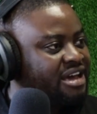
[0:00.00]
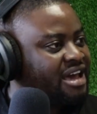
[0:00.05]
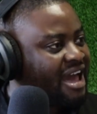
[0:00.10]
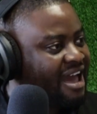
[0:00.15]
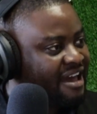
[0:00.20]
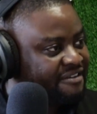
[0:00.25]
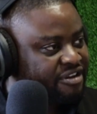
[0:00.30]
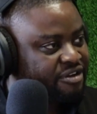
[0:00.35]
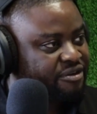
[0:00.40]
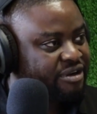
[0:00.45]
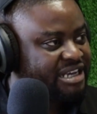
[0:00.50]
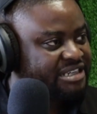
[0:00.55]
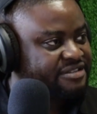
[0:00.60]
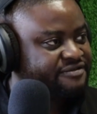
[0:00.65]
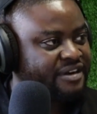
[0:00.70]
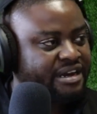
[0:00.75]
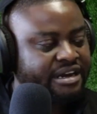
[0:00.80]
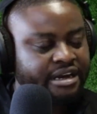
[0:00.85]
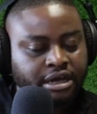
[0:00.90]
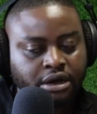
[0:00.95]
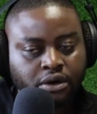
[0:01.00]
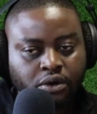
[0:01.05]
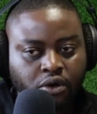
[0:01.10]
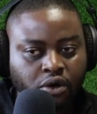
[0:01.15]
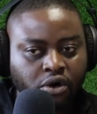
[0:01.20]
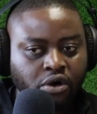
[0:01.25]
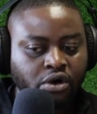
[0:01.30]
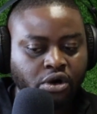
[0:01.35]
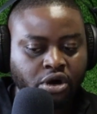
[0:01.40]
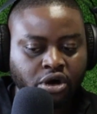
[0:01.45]
having raised funding
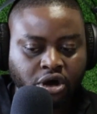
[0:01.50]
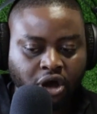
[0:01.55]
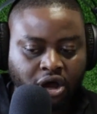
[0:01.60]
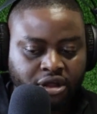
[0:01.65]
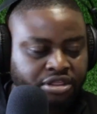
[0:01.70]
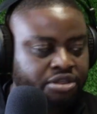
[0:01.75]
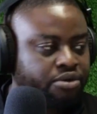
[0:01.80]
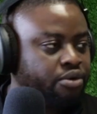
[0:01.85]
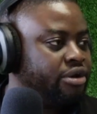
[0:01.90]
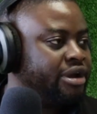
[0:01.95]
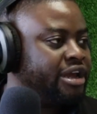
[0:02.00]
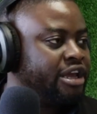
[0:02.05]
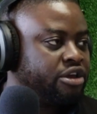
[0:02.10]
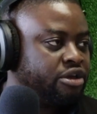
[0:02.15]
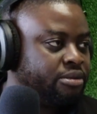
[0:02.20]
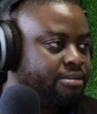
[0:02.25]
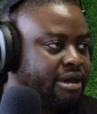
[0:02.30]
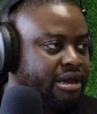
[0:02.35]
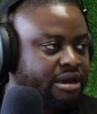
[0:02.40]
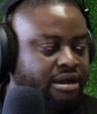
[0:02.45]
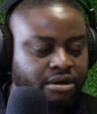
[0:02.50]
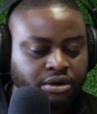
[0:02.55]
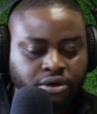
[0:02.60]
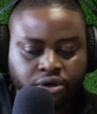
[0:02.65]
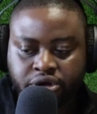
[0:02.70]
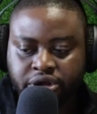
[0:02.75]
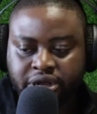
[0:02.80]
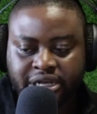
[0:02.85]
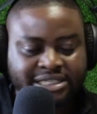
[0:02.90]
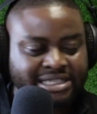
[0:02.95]
or gone through an incubator
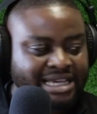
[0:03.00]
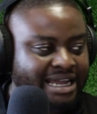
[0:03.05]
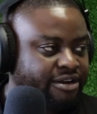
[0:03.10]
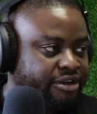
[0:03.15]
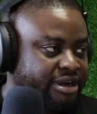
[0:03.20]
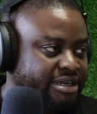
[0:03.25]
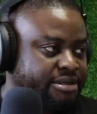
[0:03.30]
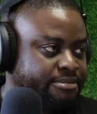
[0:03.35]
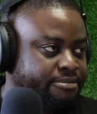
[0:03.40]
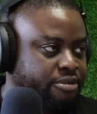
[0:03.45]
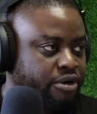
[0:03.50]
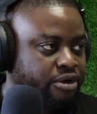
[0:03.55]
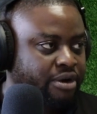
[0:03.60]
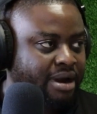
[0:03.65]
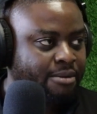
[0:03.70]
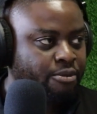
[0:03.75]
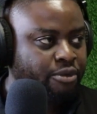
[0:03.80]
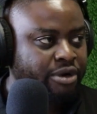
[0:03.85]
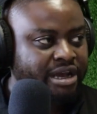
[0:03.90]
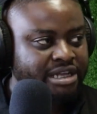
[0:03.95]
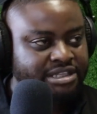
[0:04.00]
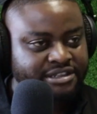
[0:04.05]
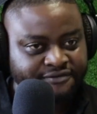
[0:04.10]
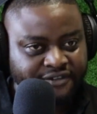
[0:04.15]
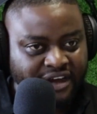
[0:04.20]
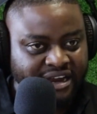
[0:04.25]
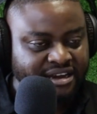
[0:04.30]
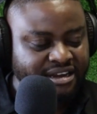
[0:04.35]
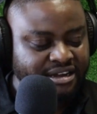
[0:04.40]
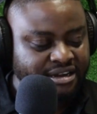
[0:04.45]
or accelerator program where it's
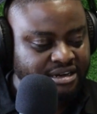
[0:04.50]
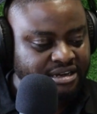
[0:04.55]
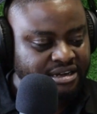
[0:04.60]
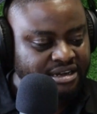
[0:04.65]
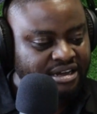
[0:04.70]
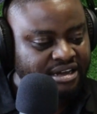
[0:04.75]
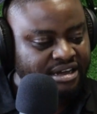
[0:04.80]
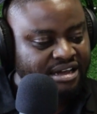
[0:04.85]
funded.